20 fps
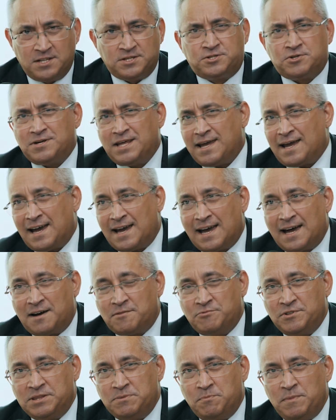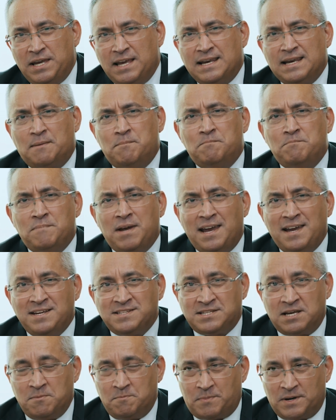Today, I have with me an
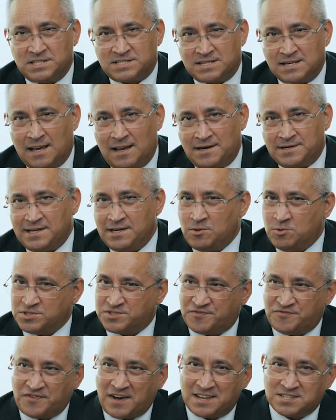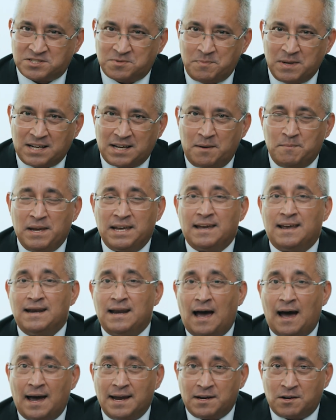amazing personality who's fast becoming
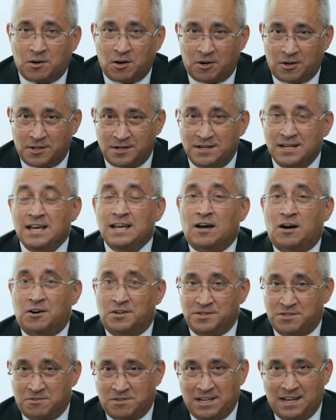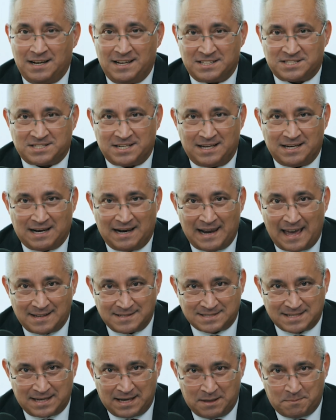an icon on the real estate
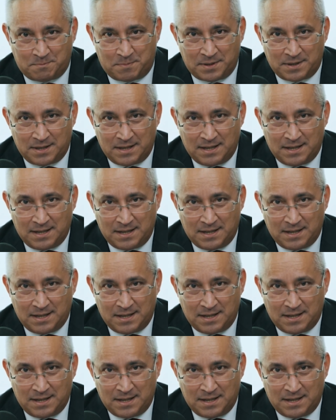landscape.